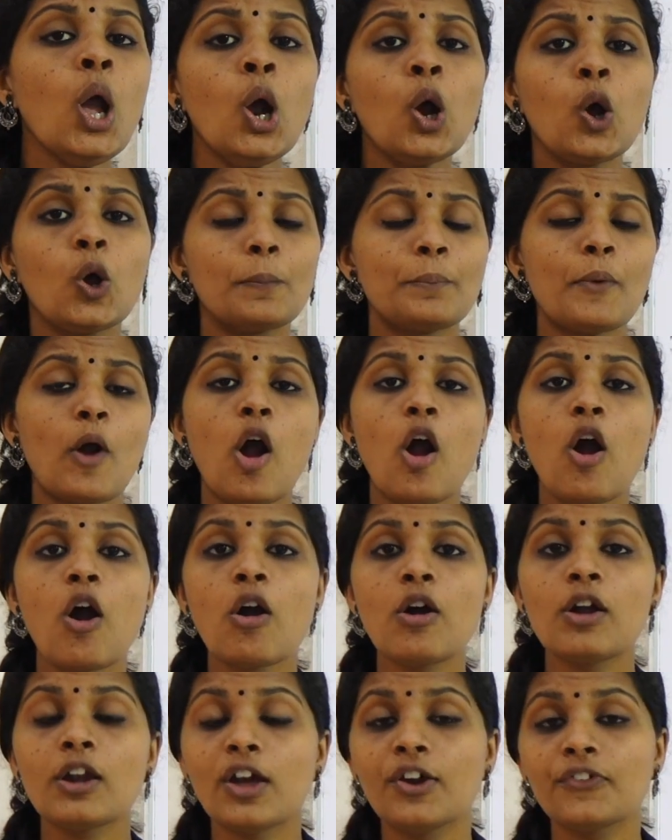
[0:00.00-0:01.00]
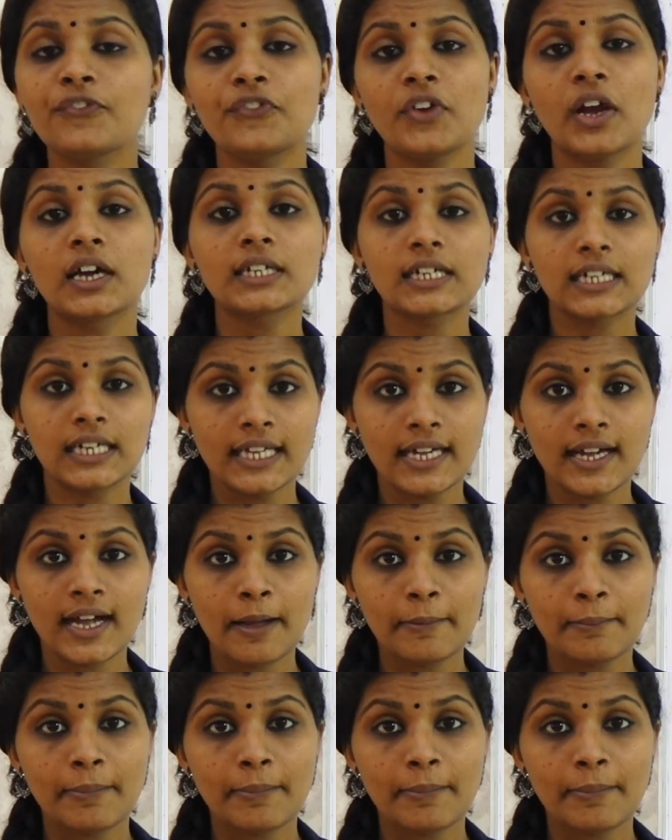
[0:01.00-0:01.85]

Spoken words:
Hope all of you are clear